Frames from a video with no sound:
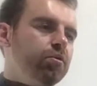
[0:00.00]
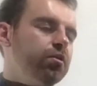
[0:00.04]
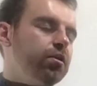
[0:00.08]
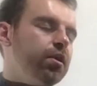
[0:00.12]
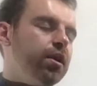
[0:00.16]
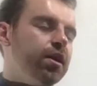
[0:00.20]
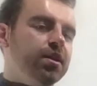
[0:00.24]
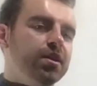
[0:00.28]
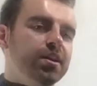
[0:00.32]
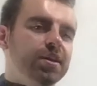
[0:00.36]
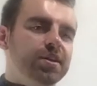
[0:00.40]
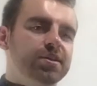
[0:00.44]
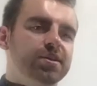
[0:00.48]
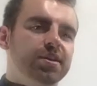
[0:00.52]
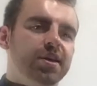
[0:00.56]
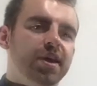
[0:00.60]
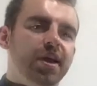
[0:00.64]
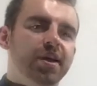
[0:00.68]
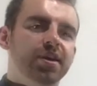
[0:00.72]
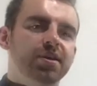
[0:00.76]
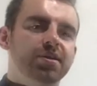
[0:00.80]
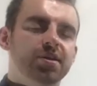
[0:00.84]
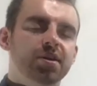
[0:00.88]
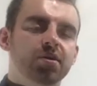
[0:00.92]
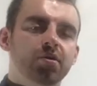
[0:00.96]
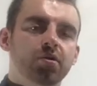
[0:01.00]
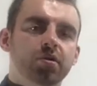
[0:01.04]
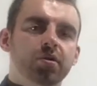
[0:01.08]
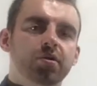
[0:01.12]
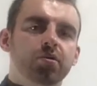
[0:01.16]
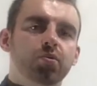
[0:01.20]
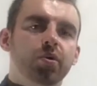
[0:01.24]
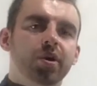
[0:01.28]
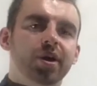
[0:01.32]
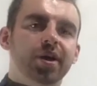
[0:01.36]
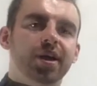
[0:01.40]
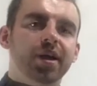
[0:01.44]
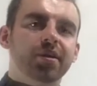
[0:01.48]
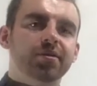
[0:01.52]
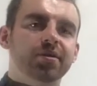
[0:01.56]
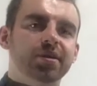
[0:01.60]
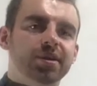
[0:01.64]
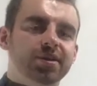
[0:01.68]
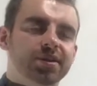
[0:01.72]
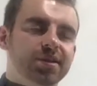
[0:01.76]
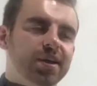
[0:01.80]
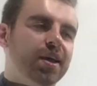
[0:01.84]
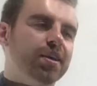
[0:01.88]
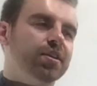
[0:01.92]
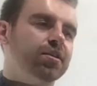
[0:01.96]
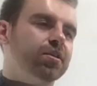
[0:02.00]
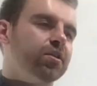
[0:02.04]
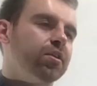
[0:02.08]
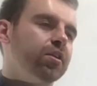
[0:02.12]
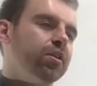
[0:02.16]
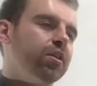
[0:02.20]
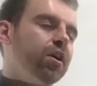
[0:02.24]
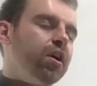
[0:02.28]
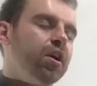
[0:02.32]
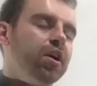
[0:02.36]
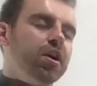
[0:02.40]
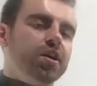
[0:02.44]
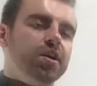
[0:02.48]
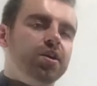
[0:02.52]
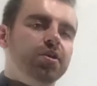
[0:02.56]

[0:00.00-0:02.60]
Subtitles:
In this case, in order to work out the center,